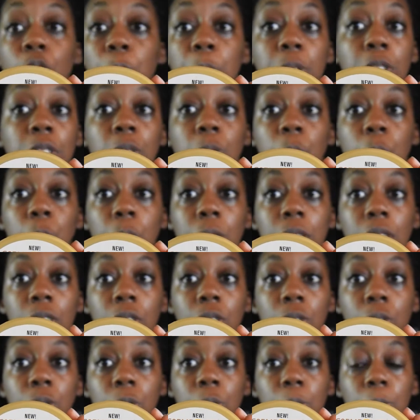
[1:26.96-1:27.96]
birds with one
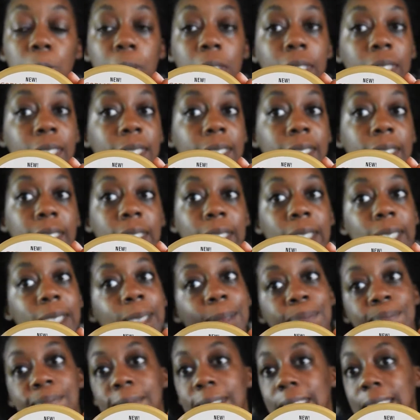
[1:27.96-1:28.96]
stone,
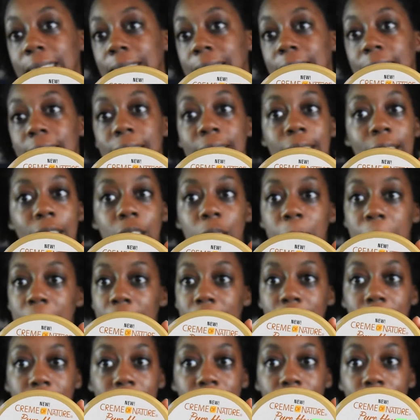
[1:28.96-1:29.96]
because ain't nobody
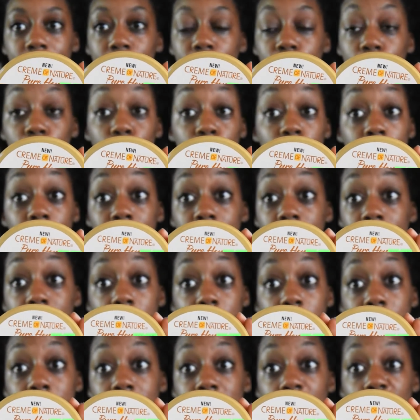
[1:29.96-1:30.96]
got time for two different
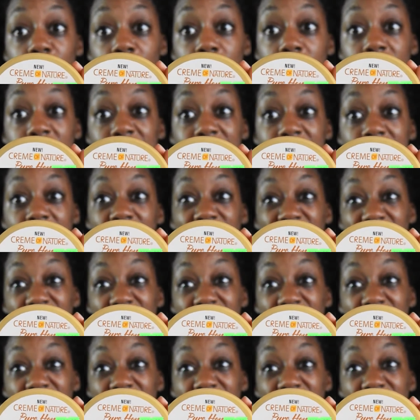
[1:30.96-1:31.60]
deep conditionings.